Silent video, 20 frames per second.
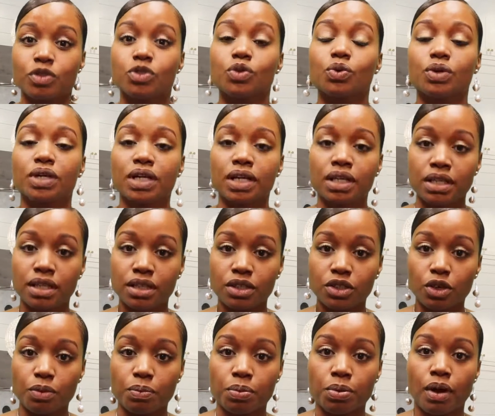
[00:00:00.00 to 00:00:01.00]
to
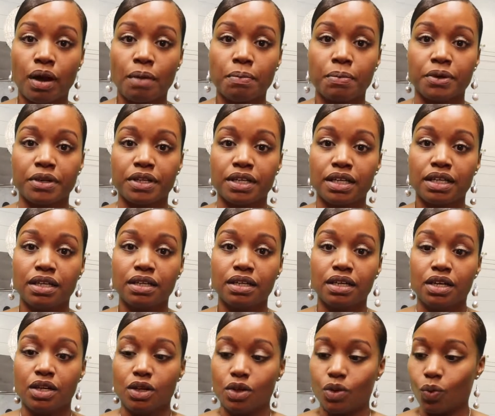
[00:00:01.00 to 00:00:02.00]
clean your property,
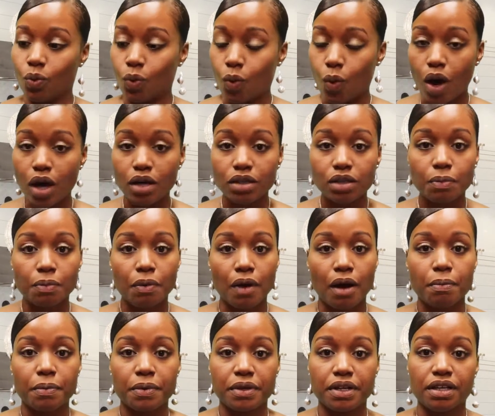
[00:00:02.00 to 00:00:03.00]
walk the
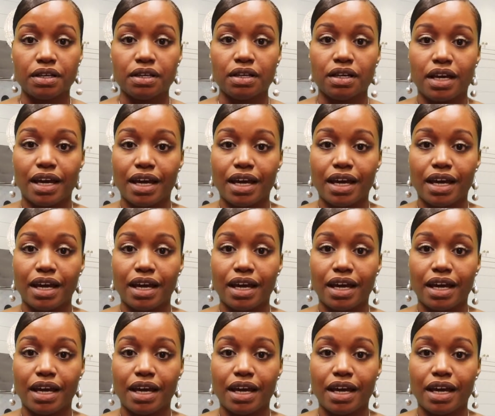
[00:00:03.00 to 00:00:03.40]
property,